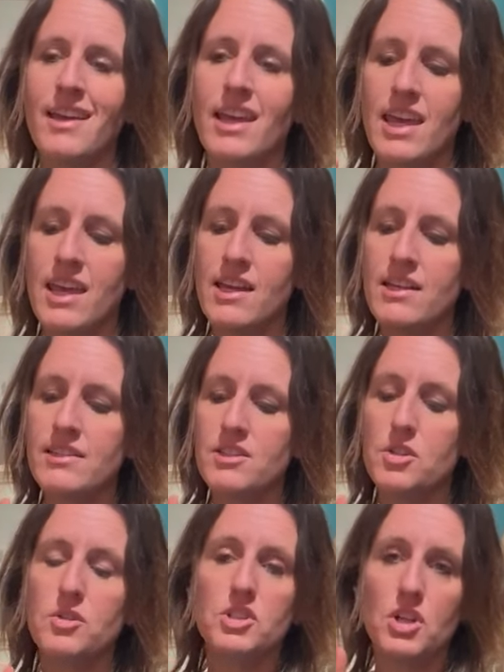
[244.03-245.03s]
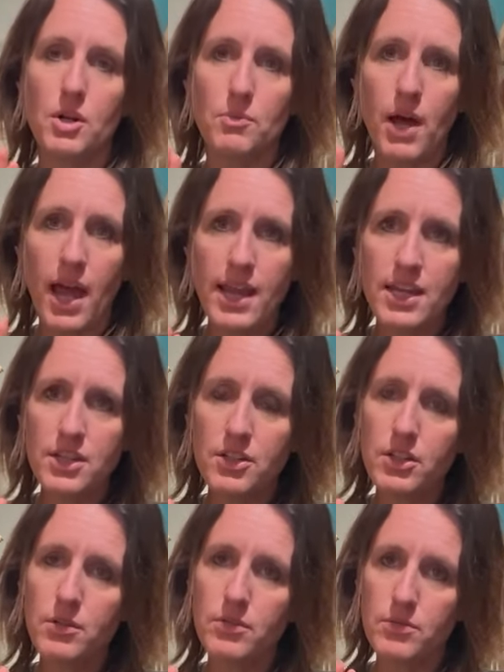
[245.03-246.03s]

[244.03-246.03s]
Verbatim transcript: is to start buying your